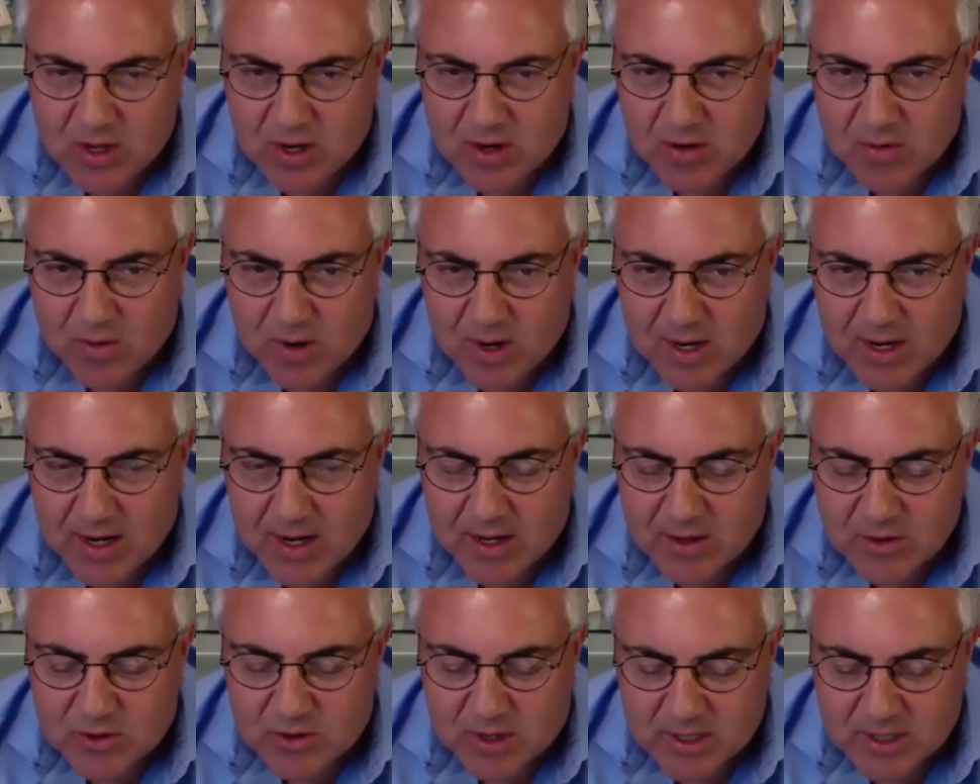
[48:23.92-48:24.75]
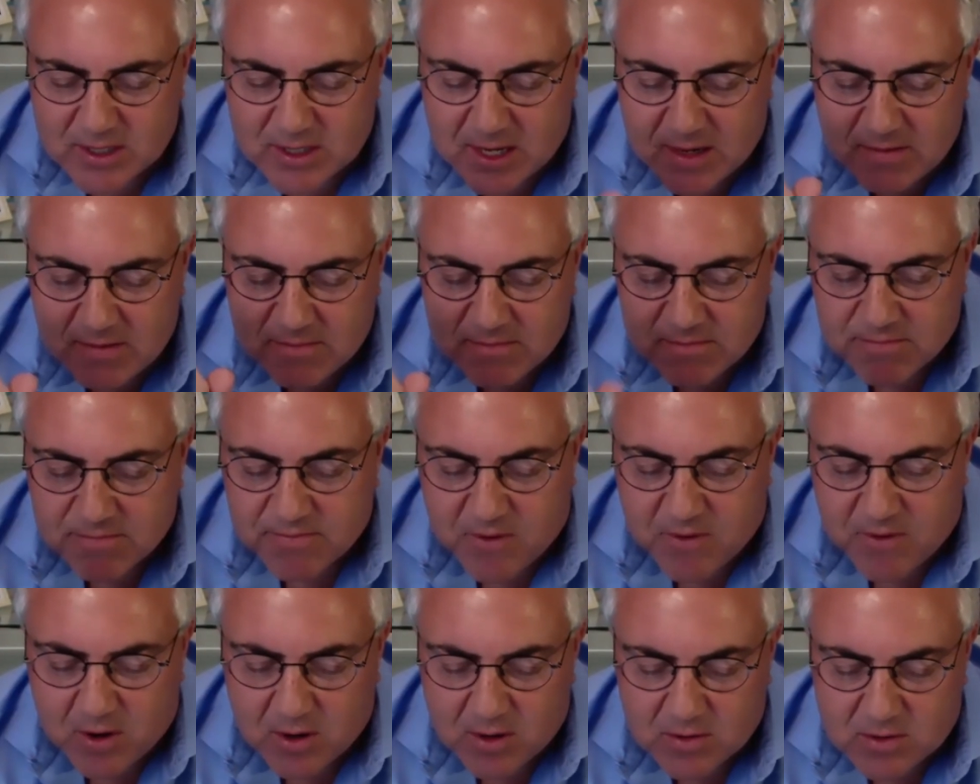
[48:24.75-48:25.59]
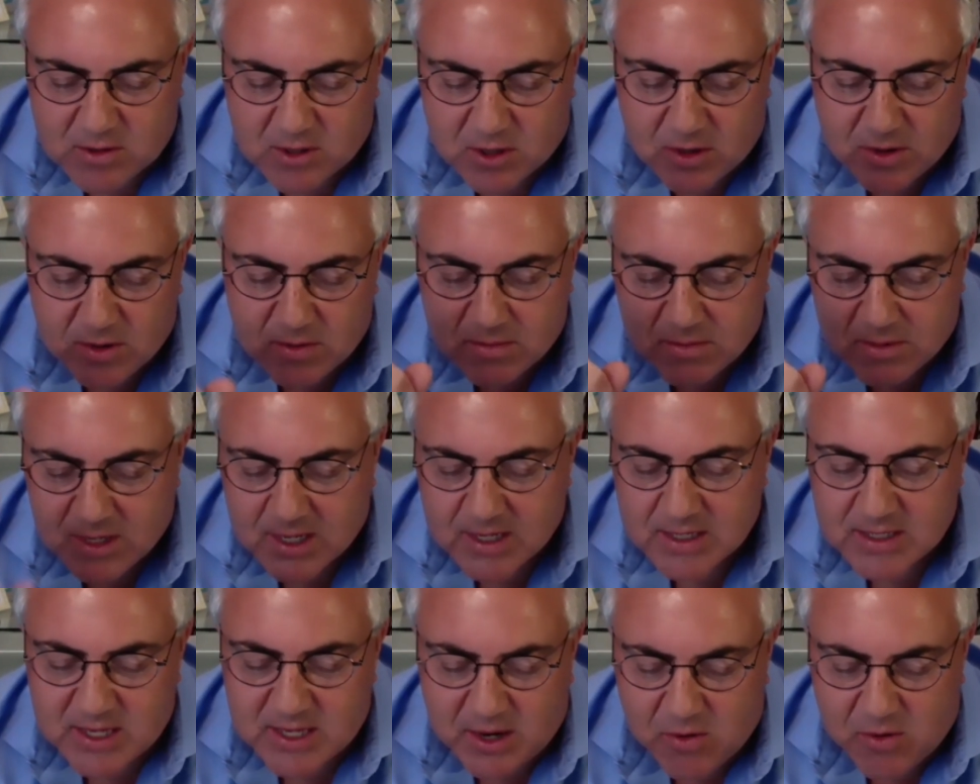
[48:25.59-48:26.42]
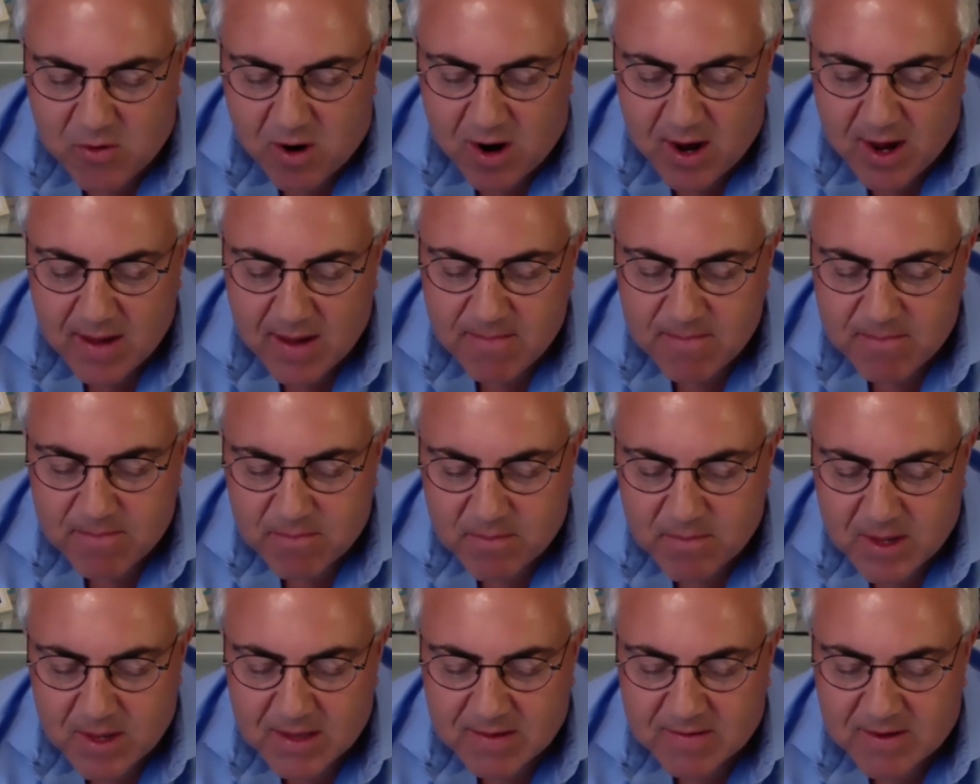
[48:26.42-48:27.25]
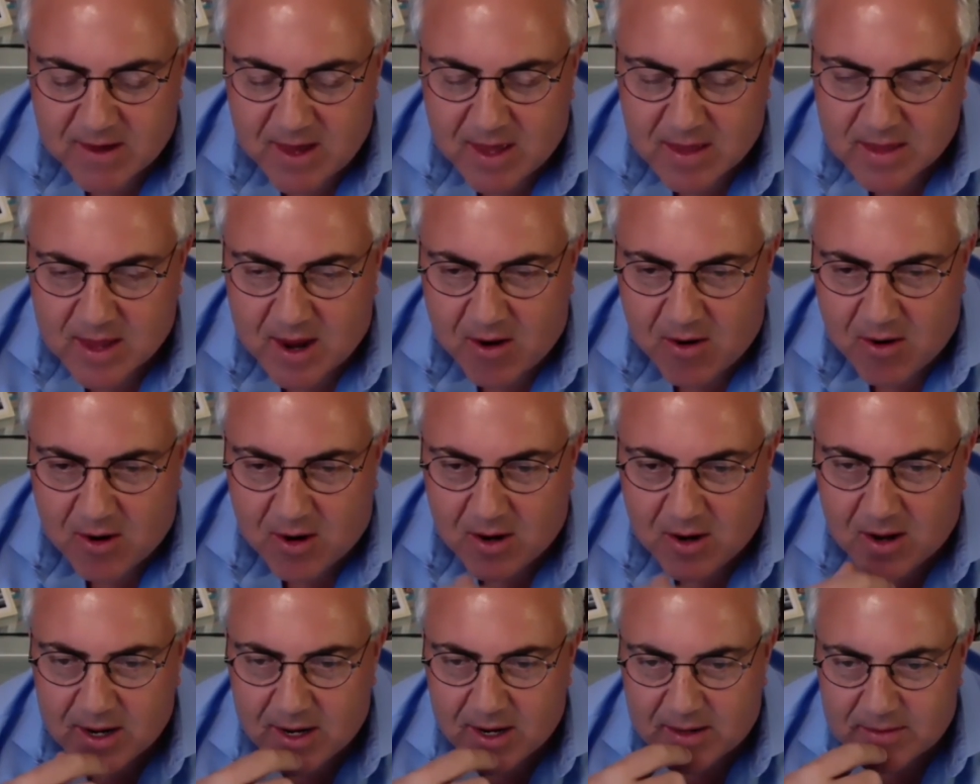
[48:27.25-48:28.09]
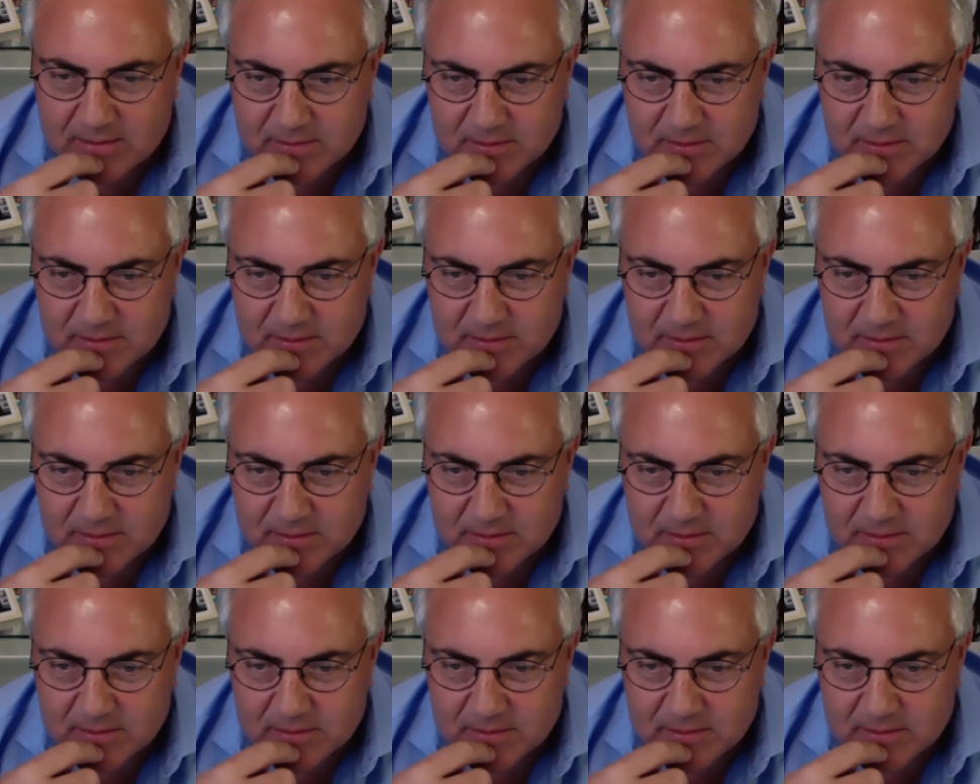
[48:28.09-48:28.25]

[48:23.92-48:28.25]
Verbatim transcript: that are really interesting. Final two: Lindsey Graham in South Carolina.